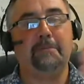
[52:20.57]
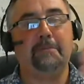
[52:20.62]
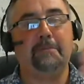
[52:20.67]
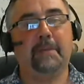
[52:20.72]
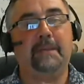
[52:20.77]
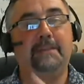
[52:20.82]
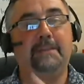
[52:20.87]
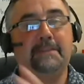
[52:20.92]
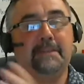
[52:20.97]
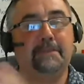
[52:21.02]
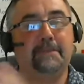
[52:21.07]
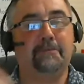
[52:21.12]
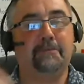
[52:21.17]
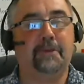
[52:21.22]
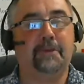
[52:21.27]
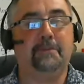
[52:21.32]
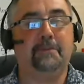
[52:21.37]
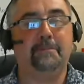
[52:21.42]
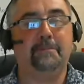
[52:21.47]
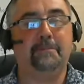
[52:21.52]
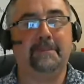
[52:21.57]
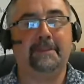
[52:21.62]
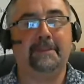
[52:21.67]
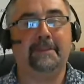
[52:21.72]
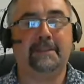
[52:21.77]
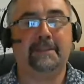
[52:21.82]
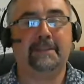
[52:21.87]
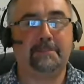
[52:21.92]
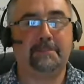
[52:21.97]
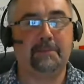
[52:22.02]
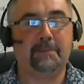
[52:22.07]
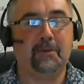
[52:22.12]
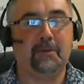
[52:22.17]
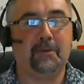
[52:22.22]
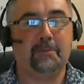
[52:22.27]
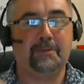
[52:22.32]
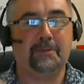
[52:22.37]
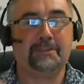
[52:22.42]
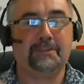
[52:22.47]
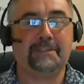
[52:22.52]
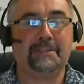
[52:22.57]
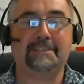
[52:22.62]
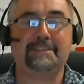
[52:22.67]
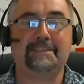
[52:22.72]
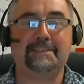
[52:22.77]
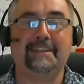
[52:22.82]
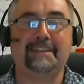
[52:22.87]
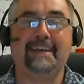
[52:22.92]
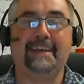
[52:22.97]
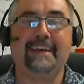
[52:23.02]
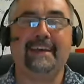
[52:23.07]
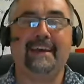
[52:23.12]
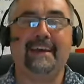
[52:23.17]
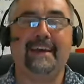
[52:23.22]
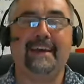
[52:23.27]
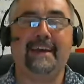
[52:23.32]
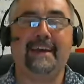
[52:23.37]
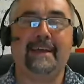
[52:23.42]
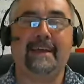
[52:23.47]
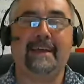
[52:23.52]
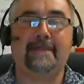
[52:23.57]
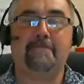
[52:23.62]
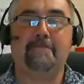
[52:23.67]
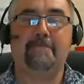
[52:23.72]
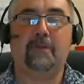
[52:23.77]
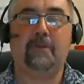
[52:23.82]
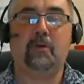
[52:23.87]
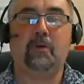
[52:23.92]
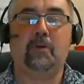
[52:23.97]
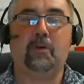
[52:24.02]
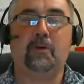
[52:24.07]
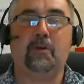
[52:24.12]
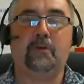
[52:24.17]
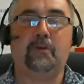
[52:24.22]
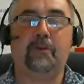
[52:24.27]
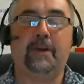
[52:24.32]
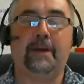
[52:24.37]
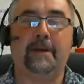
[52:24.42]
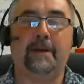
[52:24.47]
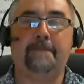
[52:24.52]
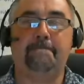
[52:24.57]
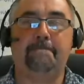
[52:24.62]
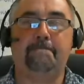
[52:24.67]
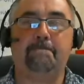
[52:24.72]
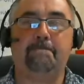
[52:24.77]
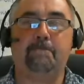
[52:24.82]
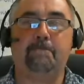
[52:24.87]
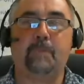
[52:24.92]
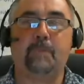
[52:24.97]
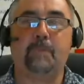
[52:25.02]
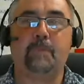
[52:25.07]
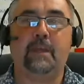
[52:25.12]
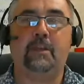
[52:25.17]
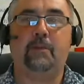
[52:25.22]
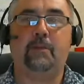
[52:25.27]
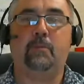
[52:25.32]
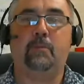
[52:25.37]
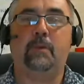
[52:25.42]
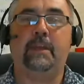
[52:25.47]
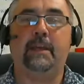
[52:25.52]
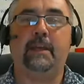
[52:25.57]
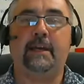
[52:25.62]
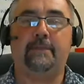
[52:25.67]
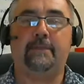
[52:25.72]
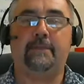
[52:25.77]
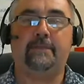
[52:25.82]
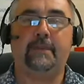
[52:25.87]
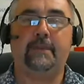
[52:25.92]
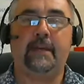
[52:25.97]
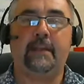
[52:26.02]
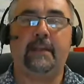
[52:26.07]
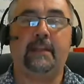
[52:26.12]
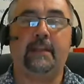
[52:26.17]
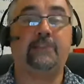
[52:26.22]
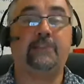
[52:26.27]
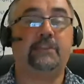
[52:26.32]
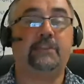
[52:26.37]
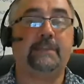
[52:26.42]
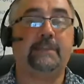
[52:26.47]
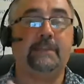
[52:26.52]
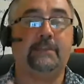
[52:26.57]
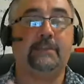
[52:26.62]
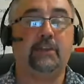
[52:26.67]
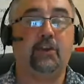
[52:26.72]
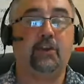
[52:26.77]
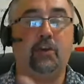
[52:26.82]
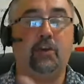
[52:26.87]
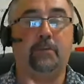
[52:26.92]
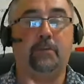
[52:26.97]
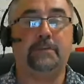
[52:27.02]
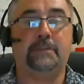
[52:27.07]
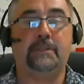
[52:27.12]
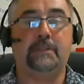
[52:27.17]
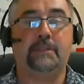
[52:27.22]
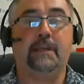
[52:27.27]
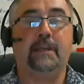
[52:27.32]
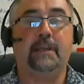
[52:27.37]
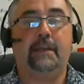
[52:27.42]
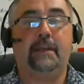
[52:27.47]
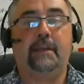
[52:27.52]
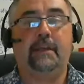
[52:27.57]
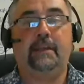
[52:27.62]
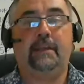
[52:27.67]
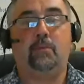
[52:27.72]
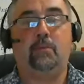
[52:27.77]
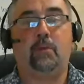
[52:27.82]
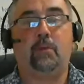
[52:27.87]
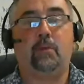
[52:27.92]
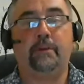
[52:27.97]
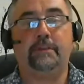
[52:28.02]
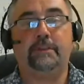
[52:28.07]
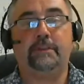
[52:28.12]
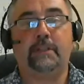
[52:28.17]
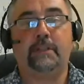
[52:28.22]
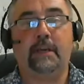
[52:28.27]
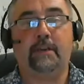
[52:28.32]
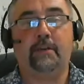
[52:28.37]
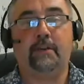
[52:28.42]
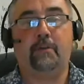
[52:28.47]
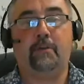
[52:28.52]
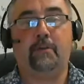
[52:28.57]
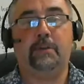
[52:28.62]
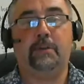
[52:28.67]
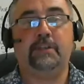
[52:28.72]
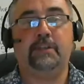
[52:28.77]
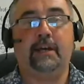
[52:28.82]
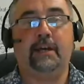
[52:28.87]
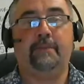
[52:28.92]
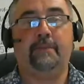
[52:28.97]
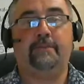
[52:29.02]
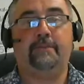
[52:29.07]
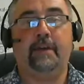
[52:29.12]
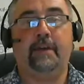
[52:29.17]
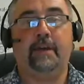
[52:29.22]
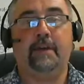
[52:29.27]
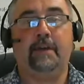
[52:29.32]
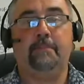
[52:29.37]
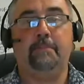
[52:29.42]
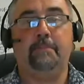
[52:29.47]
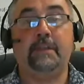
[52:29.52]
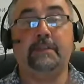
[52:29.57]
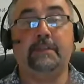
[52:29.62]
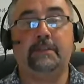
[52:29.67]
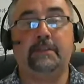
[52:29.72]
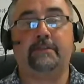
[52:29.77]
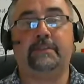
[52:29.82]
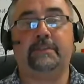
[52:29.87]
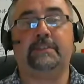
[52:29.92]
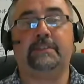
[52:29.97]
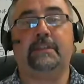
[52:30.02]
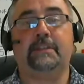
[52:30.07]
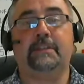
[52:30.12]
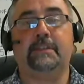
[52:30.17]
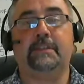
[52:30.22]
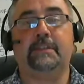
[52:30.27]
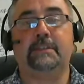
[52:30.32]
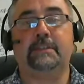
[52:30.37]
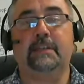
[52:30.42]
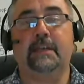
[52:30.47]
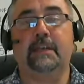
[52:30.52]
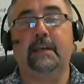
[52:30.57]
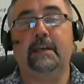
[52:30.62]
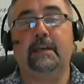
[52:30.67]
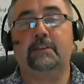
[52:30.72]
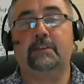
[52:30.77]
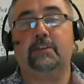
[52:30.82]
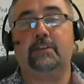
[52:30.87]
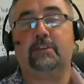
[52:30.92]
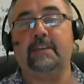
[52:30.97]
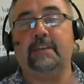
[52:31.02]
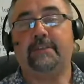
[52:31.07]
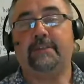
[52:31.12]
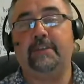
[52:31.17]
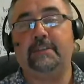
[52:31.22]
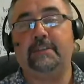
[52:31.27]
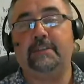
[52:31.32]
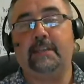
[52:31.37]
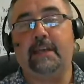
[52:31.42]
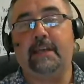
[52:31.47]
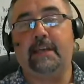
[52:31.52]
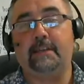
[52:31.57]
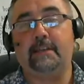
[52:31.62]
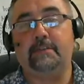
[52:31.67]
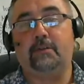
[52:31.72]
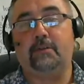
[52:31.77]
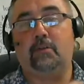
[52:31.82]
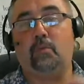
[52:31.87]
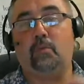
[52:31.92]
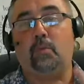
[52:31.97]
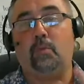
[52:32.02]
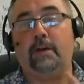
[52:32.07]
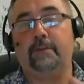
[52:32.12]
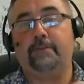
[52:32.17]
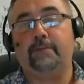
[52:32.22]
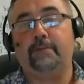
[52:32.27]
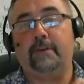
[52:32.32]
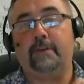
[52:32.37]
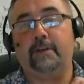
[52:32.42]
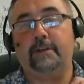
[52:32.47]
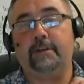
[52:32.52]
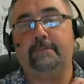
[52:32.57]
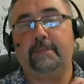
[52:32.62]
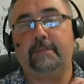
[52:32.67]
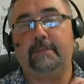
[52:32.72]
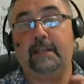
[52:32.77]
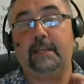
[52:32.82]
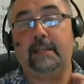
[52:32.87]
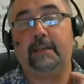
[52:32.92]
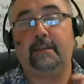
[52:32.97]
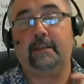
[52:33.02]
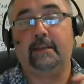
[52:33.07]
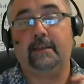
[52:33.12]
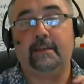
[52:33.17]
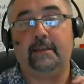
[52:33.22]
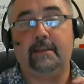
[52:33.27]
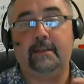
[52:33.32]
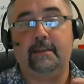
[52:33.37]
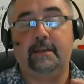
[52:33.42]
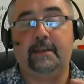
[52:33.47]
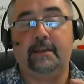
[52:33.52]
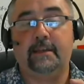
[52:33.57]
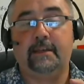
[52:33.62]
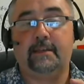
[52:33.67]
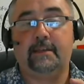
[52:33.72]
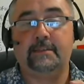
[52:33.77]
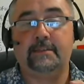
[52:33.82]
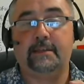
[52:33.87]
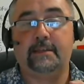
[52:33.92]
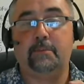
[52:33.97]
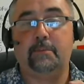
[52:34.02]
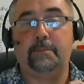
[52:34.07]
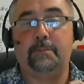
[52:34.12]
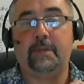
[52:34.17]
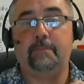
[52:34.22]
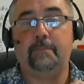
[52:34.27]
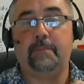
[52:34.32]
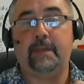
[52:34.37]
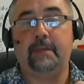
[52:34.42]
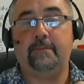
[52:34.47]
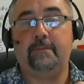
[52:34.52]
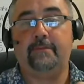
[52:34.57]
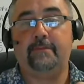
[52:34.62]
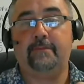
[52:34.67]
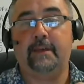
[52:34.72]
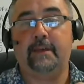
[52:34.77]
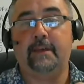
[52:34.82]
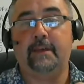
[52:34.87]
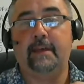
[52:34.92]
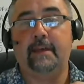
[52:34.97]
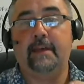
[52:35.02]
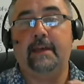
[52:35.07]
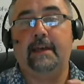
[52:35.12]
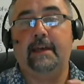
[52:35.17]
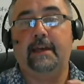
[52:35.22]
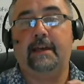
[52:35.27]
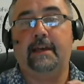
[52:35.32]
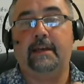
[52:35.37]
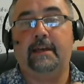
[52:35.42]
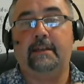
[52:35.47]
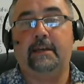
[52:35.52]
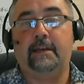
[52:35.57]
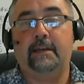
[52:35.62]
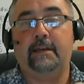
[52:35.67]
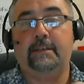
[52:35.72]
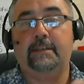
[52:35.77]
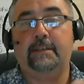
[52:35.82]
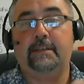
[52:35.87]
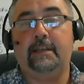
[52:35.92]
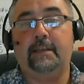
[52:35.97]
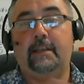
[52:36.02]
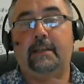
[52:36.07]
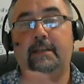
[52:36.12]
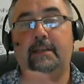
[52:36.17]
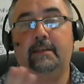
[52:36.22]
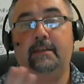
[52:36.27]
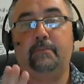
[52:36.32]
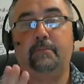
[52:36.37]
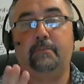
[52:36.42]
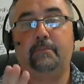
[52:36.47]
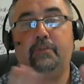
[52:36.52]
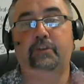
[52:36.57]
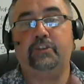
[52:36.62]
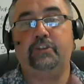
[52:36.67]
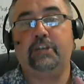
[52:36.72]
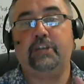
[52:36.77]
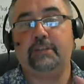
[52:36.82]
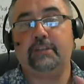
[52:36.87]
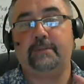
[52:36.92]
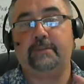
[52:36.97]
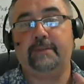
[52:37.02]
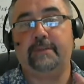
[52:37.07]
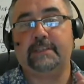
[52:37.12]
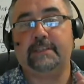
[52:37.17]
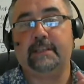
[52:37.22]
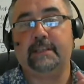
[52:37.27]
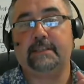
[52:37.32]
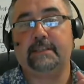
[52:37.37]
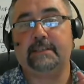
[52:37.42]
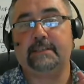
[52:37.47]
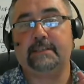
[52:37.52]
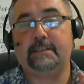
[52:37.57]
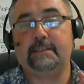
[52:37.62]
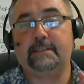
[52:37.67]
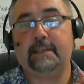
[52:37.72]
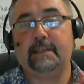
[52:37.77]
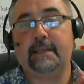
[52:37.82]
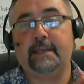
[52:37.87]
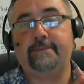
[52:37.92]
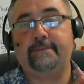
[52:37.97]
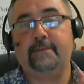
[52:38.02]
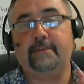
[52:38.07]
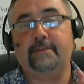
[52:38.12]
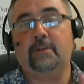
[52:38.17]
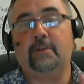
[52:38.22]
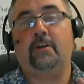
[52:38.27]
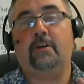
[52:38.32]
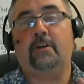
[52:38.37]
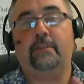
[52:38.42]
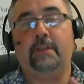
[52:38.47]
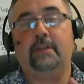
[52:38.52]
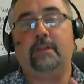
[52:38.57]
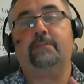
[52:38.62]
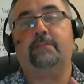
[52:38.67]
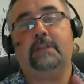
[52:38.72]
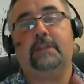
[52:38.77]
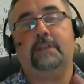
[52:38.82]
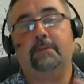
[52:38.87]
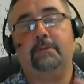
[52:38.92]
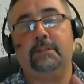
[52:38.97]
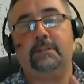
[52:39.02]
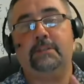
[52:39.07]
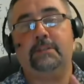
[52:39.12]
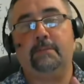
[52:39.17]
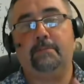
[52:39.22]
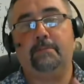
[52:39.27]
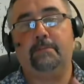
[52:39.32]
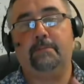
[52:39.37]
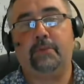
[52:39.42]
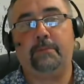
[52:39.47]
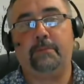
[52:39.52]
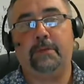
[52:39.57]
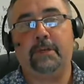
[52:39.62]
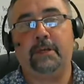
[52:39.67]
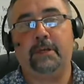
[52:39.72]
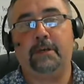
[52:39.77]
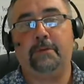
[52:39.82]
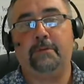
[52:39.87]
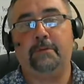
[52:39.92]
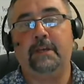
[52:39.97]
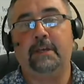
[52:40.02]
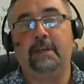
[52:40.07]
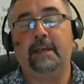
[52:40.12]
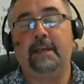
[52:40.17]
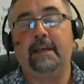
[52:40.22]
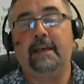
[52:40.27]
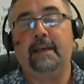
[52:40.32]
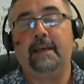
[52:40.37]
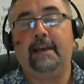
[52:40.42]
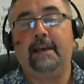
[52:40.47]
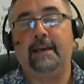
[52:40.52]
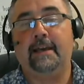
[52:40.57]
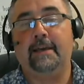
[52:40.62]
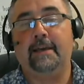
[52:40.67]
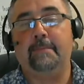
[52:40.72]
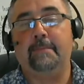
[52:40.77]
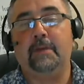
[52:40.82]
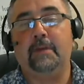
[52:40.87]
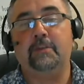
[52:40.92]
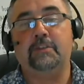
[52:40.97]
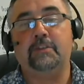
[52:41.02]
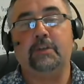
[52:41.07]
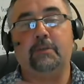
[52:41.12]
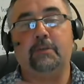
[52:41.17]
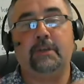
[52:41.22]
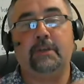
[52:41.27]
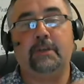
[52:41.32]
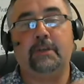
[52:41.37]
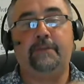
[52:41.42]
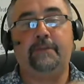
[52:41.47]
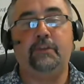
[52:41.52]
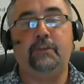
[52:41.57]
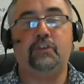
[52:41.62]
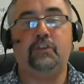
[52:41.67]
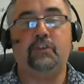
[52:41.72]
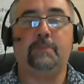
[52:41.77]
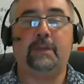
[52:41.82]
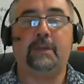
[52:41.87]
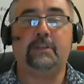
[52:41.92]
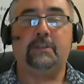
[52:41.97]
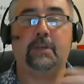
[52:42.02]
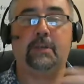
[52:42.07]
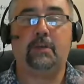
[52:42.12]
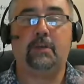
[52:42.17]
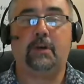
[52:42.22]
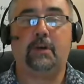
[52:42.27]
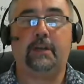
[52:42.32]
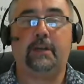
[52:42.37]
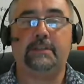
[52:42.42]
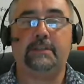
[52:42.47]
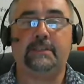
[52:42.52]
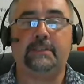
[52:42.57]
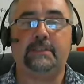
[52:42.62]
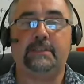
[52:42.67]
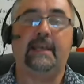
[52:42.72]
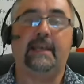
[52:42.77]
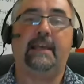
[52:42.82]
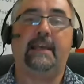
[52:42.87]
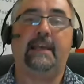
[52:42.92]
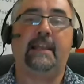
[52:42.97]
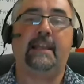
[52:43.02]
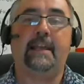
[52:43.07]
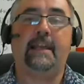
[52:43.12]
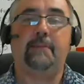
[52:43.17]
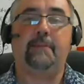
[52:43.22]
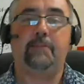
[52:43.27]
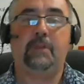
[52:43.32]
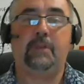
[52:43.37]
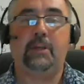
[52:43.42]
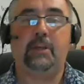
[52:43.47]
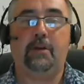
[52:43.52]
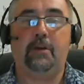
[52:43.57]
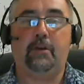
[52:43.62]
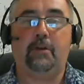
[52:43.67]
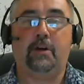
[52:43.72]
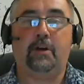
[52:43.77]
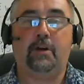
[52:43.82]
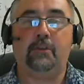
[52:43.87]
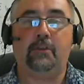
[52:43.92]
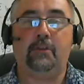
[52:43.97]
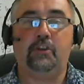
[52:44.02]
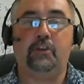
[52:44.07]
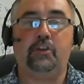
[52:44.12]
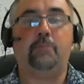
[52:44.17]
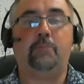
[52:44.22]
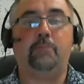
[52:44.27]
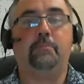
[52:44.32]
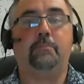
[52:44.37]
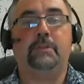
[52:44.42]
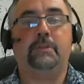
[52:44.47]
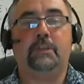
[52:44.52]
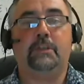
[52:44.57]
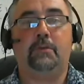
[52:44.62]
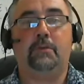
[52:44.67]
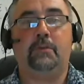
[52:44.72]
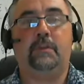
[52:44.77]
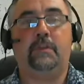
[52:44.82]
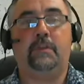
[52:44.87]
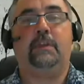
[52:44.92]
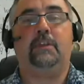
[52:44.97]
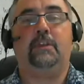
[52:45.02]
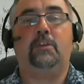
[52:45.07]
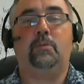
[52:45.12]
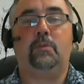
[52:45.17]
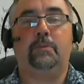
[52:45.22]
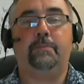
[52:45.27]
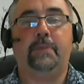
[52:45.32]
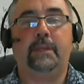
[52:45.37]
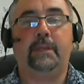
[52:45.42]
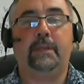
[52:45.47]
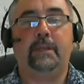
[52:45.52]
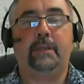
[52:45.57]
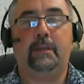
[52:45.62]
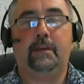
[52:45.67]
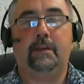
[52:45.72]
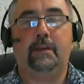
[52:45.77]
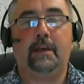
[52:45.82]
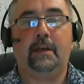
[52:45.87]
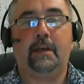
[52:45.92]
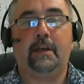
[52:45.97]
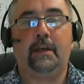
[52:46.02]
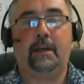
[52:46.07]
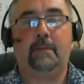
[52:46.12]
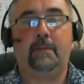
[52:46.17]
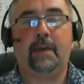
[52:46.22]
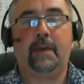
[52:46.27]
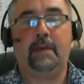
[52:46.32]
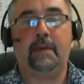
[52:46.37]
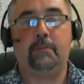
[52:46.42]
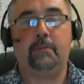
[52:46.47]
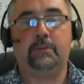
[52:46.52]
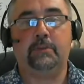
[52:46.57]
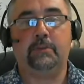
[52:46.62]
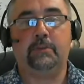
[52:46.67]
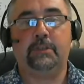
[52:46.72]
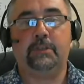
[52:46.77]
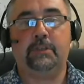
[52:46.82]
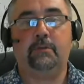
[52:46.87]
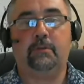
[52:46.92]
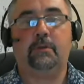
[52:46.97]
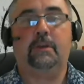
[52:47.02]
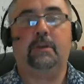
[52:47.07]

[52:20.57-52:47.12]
meeting room, let's be more precise, or we have leisure centre hubs in the Warrington area which have meeting facilities. It's got to have internet or Wi-Fi, clearly, because that would be a benefit, and ideally projector facilities. If not, then obviously I would need to bring my own. So if you just make some inquiries, let me know on the numbers that you think you would be able to